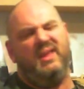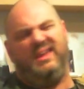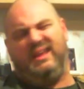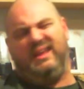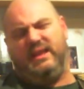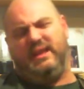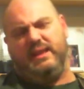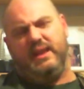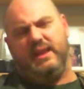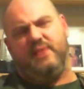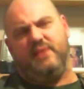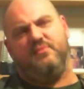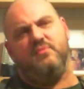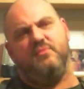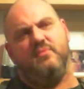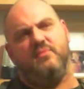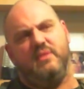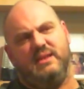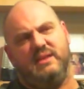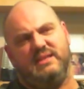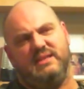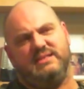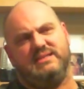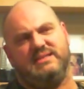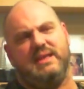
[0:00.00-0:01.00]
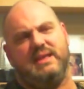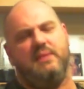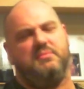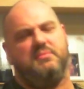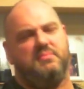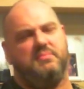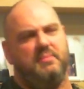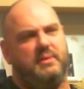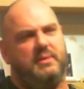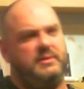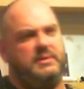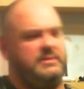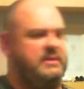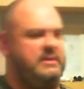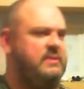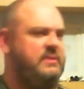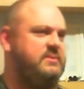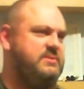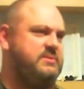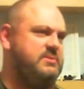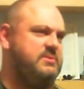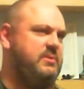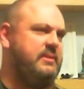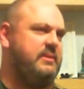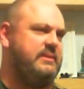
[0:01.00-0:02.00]
you never really stepped much
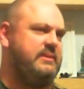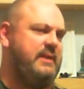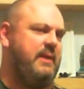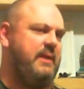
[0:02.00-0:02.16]
outside